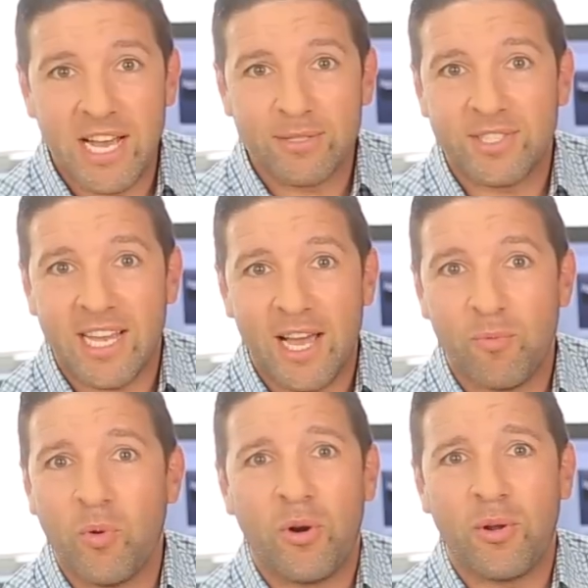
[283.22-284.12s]
the
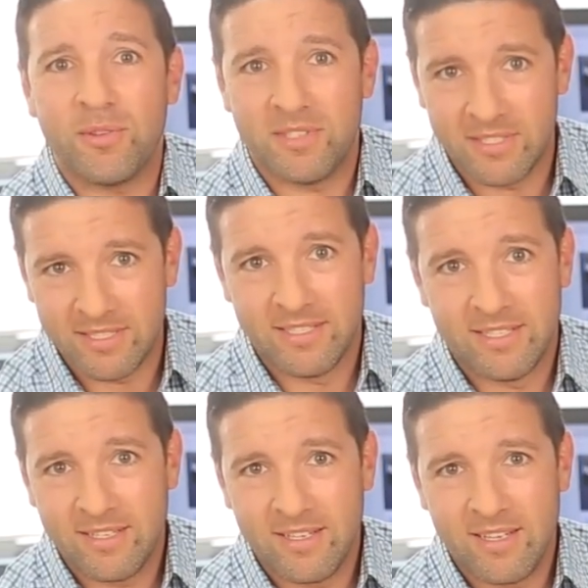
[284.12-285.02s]
outside world.
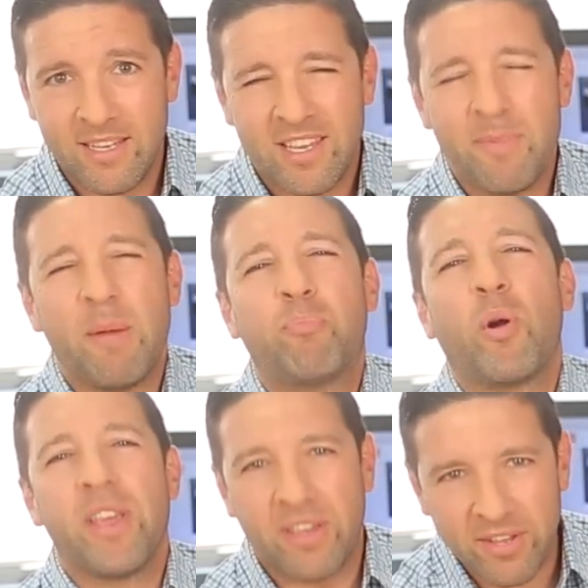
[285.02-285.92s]
Give me a
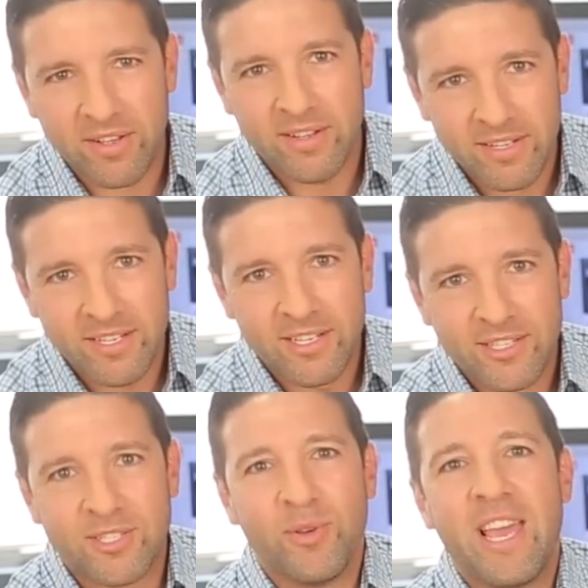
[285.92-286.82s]
break.
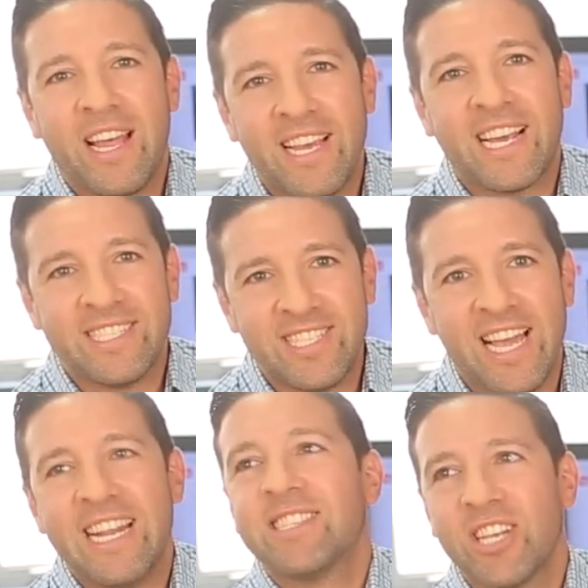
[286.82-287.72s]
So yeah, like I
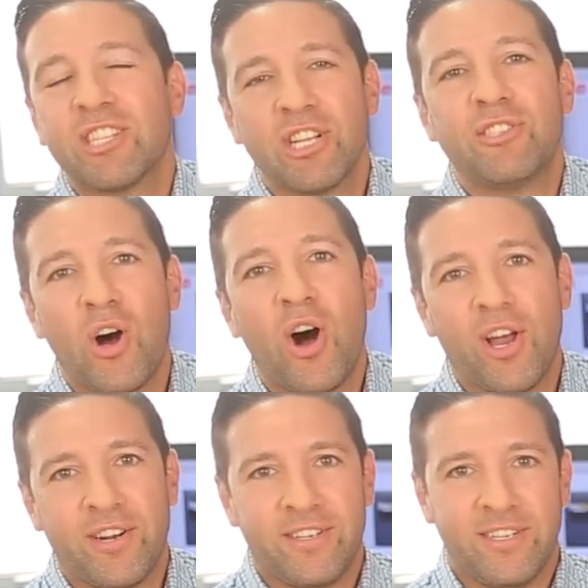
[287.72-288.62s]
said, it's like the Dawn,